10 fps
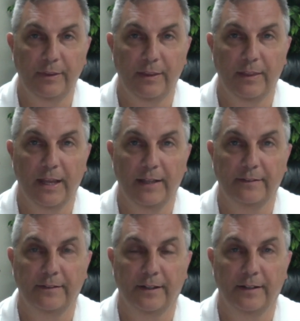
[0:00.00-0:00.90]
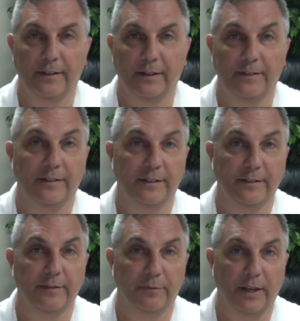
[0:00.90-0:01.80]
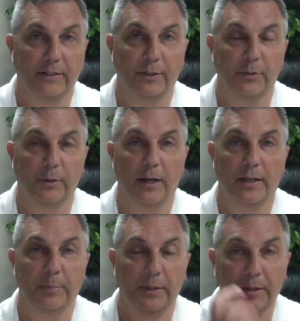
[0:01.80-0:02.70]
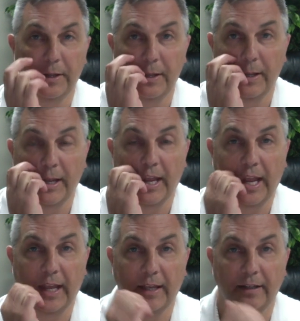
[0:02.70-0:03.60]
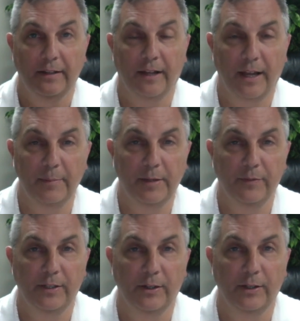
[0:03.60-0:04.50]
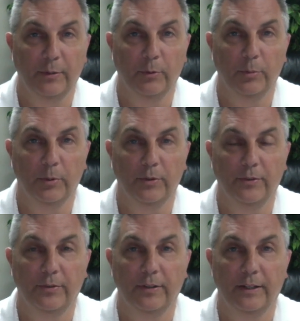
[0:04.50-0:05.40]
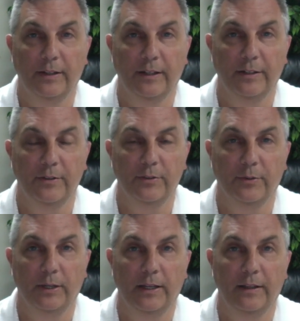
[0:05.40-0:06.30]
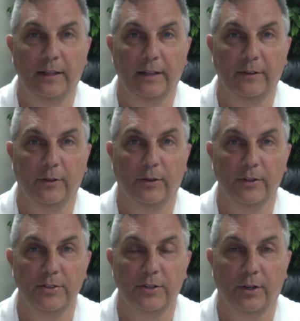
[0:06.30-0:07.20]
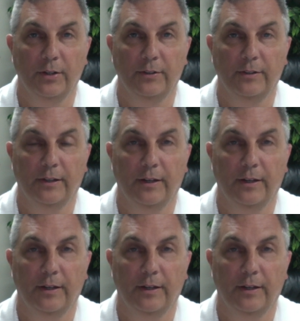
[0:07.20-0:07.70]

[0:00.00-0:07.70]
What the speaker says: that this is in fact owner-occupant. And I'm even hearing rumors in the industry that they're going to start